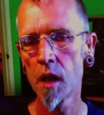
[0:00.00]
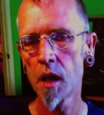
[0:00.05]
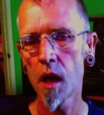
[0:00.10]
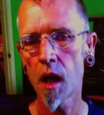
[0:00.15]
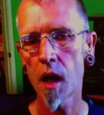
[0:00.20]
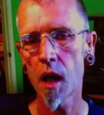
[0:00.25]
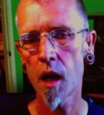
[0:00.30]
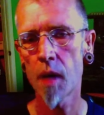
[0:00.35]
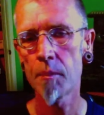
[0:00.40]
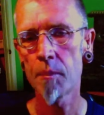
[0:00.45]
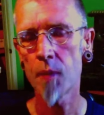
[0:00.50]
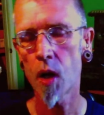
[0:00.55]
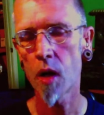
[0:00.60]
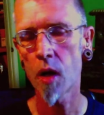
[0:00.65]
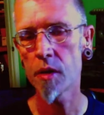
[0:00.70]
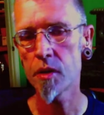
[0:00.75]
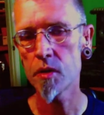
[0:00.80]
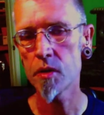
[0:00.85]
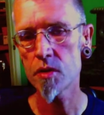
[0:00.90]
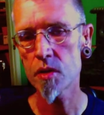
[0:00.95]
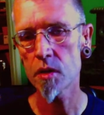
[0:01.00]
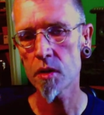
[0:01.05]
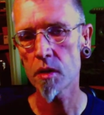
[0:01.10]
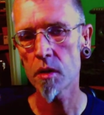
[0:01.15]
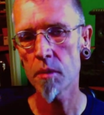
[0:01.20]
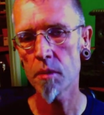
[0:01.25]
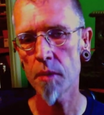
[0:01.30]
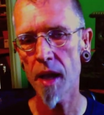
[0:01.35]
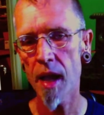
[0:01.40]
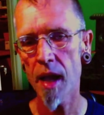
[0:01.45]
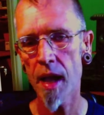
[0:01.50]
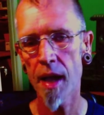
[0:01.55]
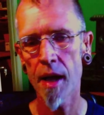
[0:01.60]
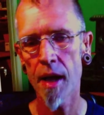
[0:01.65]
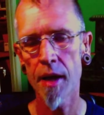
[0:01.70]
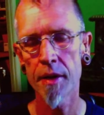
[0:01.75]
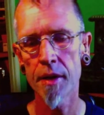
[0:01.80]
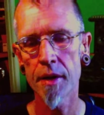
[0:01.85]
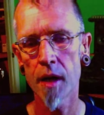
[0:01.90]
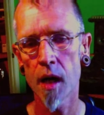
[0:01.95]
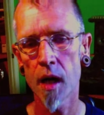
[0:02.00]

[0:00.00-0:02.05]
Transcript: on YouTube, and